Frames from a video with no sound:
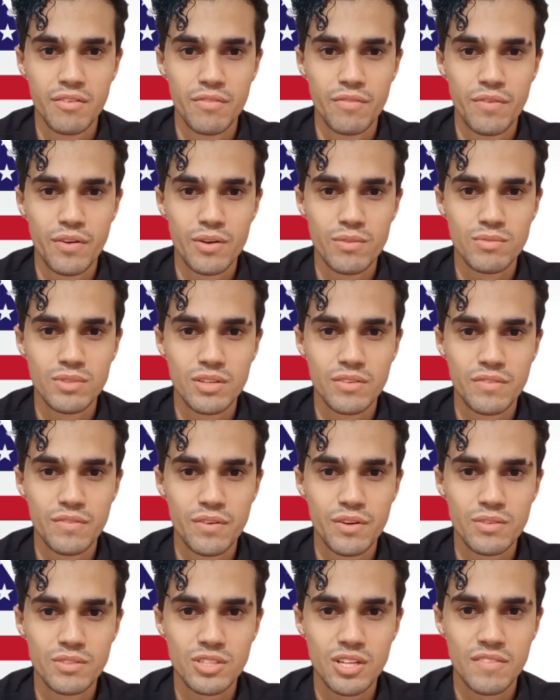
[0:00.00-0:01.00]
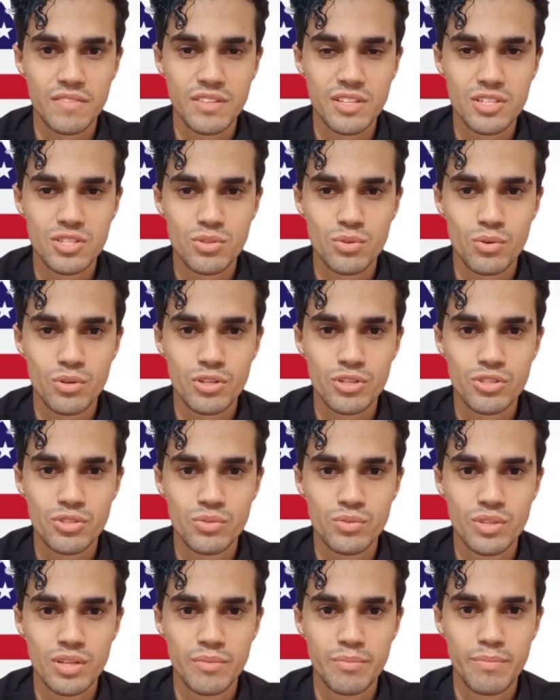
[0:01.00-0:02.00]
From the front of the store to
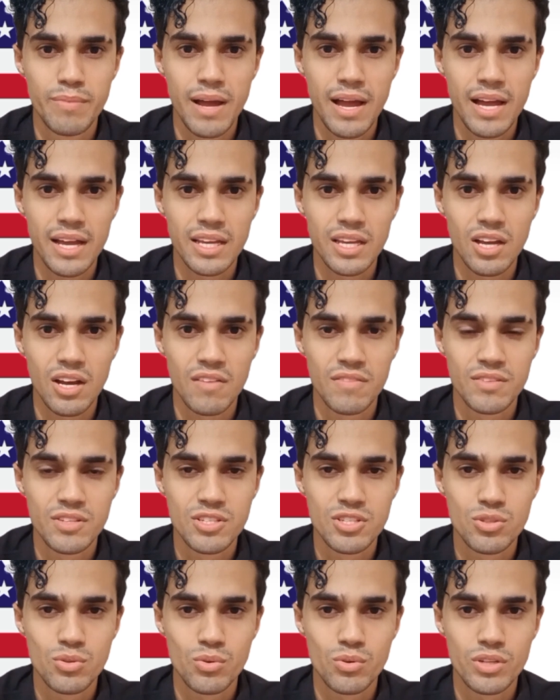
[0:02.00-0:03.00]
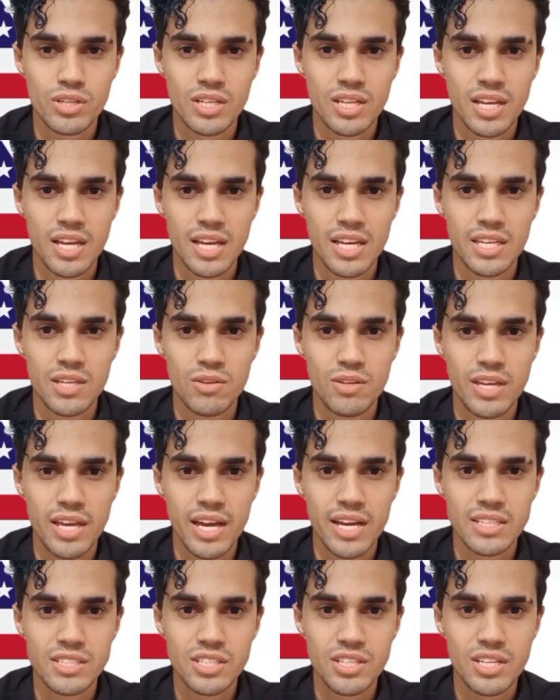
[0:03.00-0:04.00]
the back of the store, you
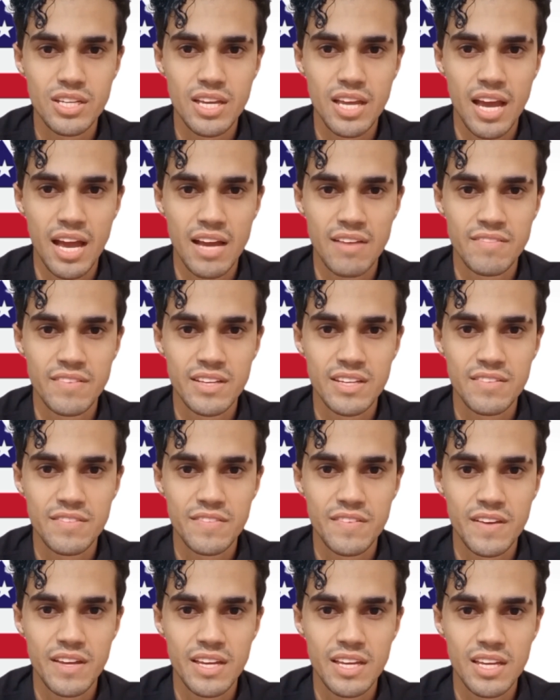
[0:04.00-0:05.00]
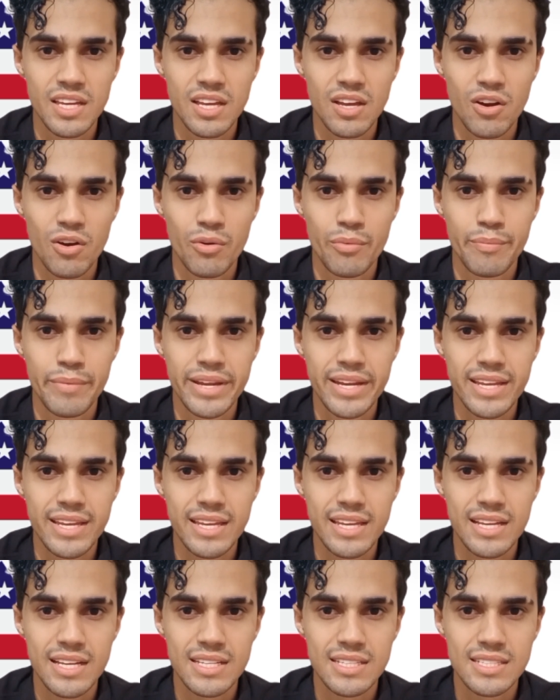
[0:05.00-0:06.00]
can't have anything on
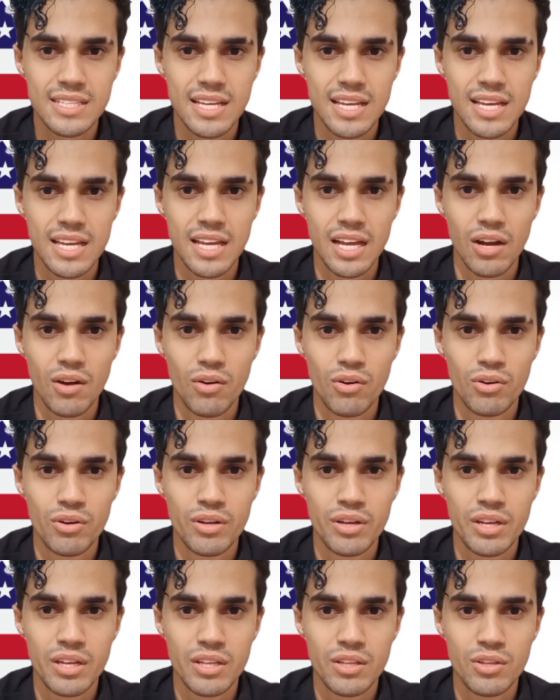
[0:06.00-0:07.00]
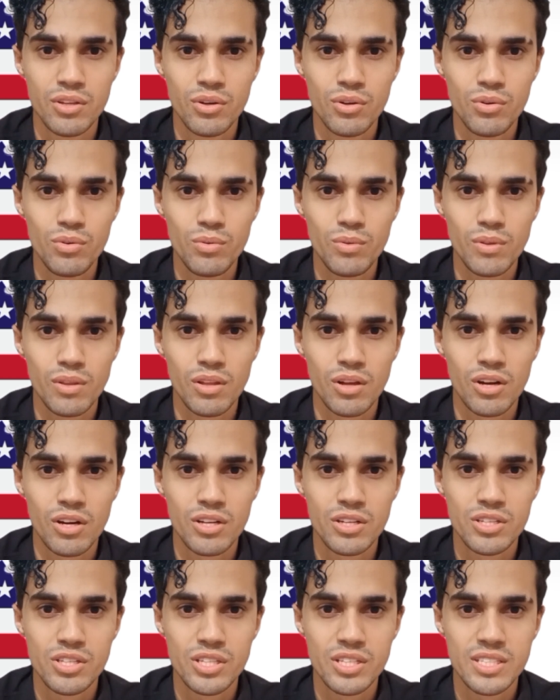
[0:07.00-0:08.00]
mannequins or no
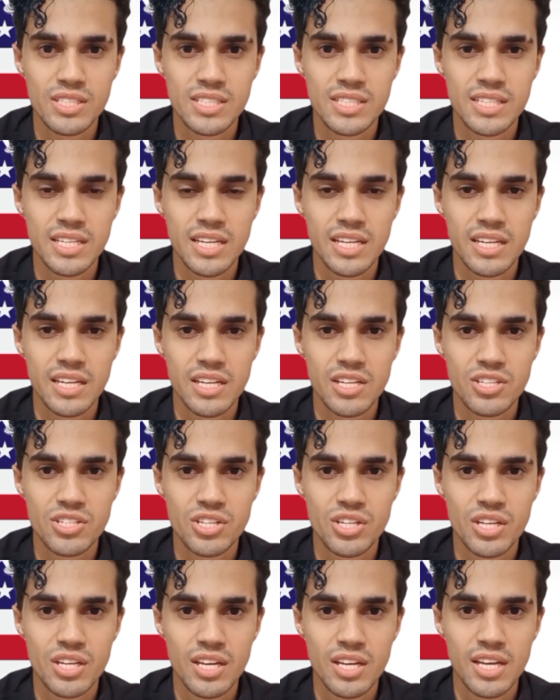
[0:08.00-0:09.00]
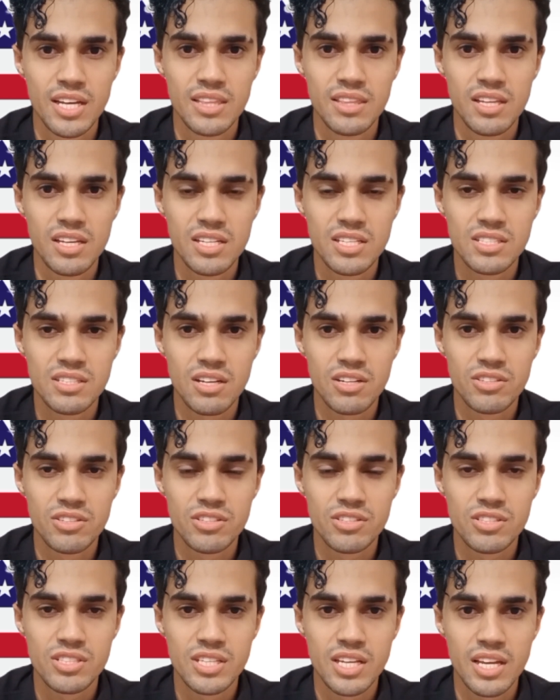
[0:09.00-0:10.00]
large signage, the
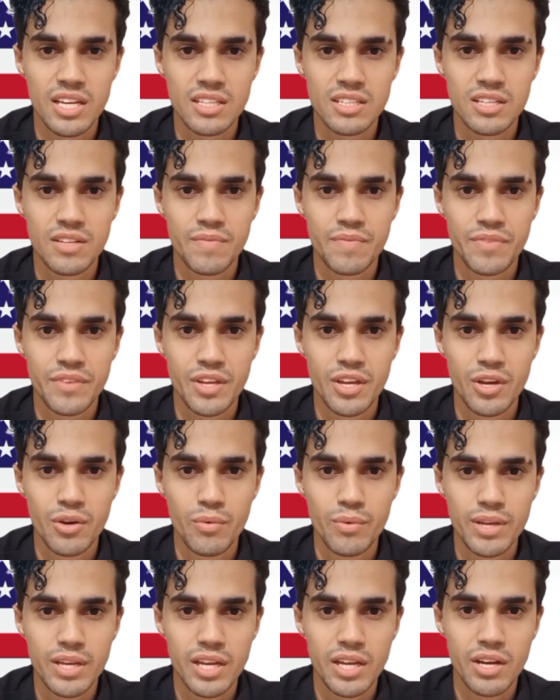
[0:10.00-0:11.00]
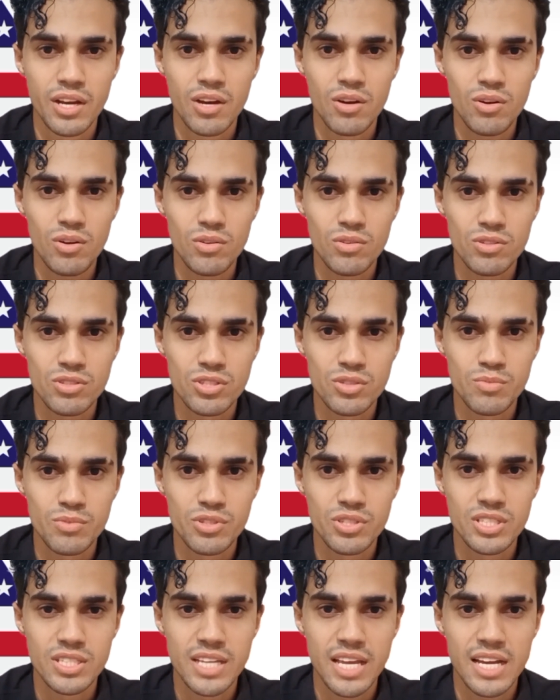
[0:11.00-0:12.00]
insider said. We can all
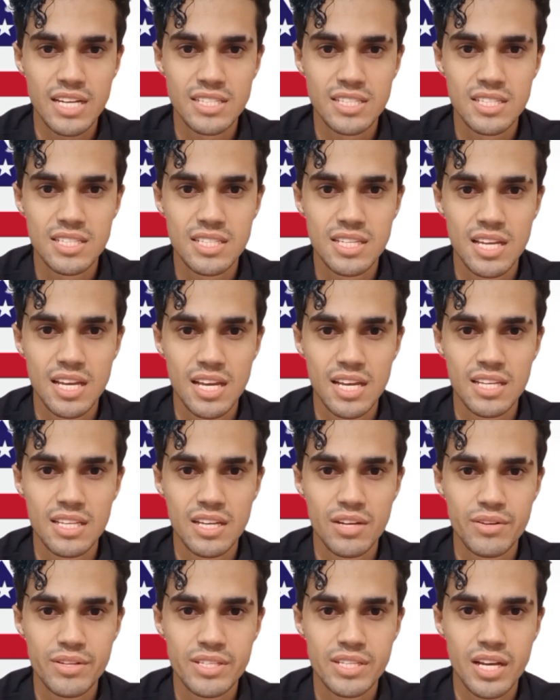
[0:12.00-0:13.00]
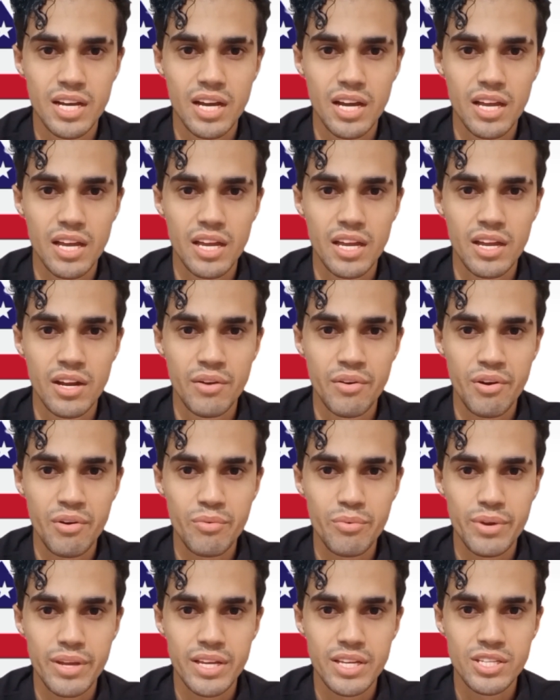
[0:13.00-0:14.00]
customers guesses there is a
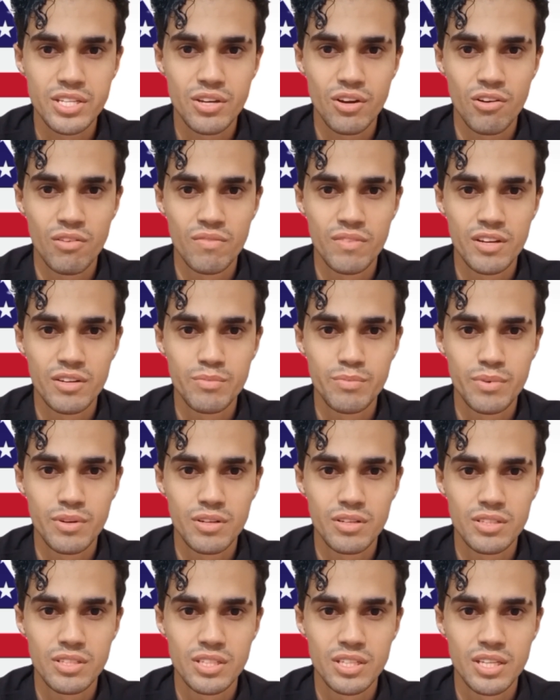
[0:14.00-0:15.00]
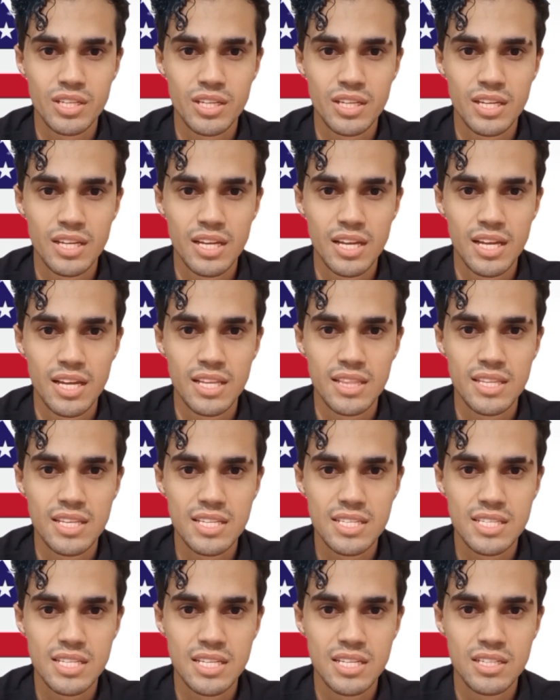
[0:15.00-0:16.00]
outrage on their part.
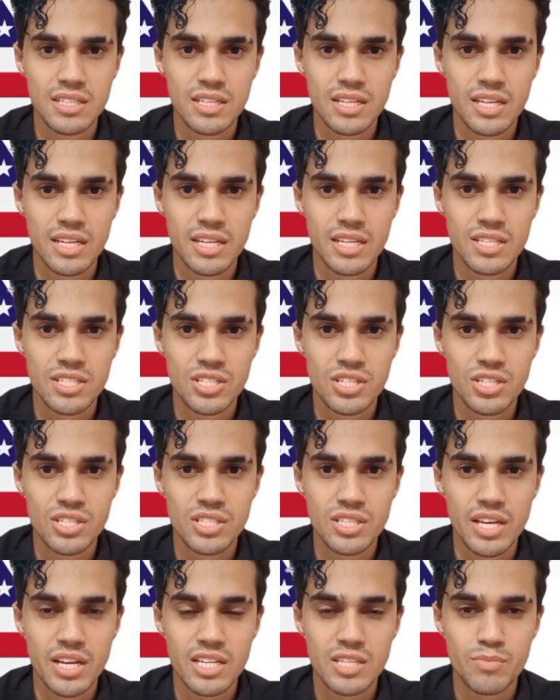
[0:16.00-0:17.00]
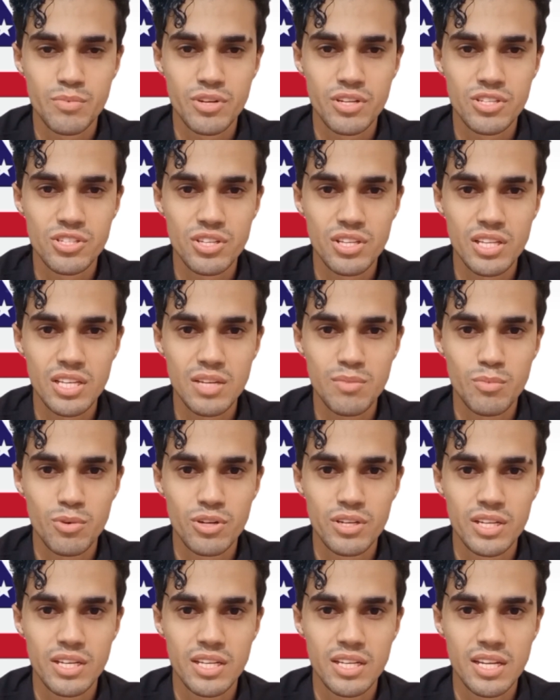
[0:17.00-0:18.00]
This year, it is just exponentially
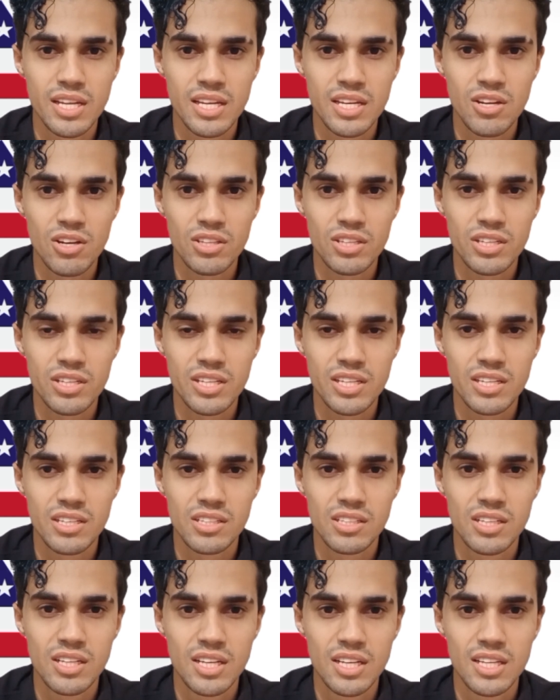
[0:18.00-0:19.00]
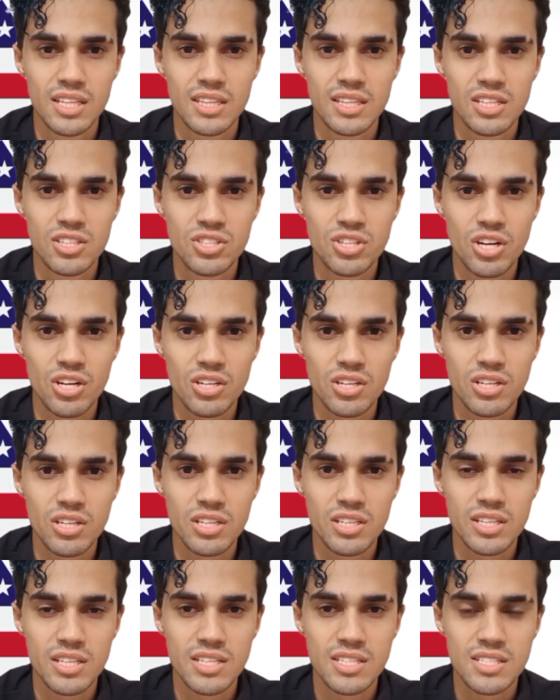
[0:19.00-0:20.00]
more than any other year, the
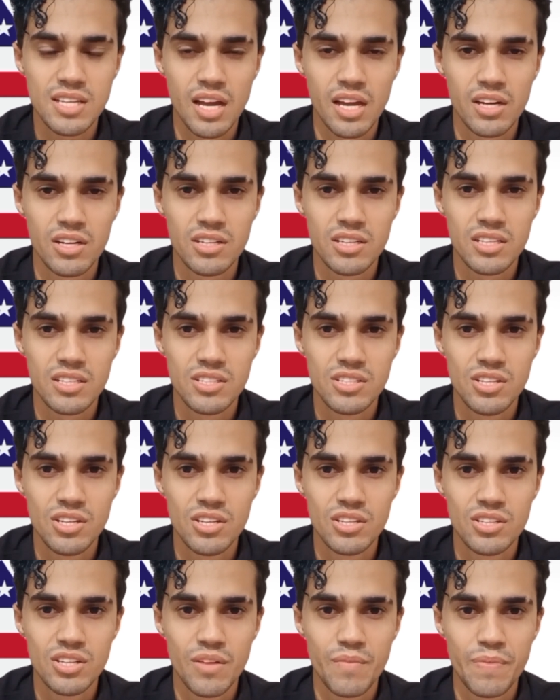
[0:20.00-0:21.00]
targeted insider continued.